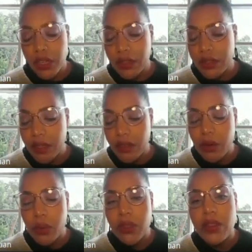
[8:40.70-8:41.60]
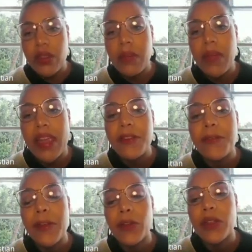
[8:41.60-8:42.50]
etc., wasn't the main
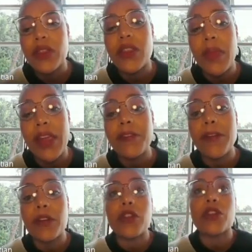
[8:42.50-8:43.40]
focus. The main focus